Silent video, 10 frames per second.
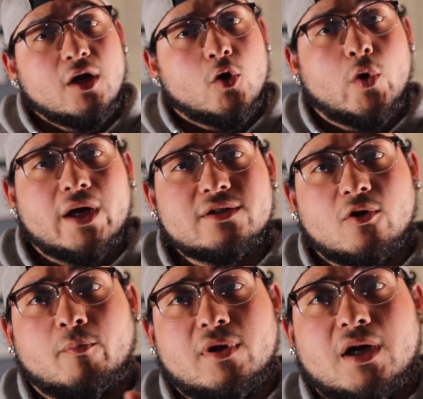Quick
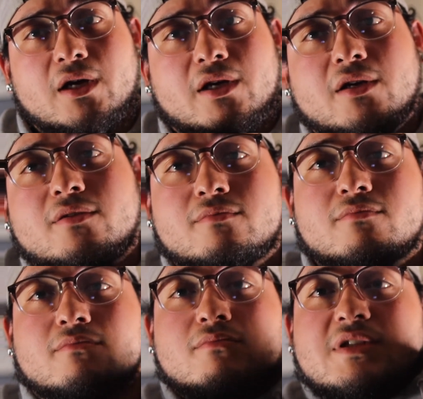little plug,
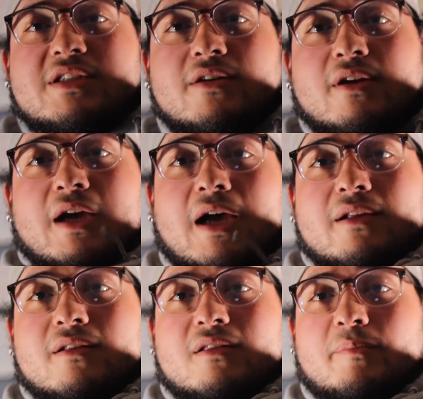still
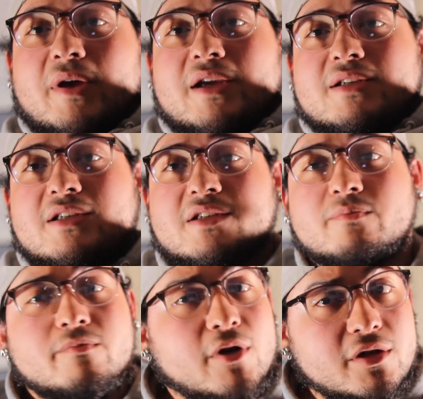got the Pegasus
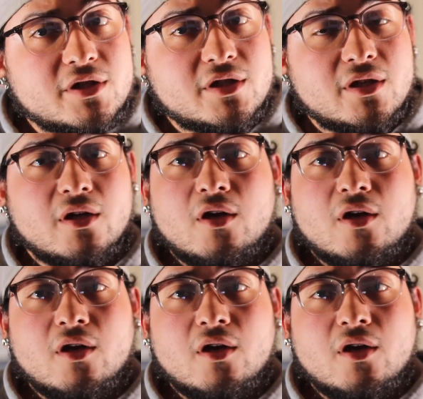merch.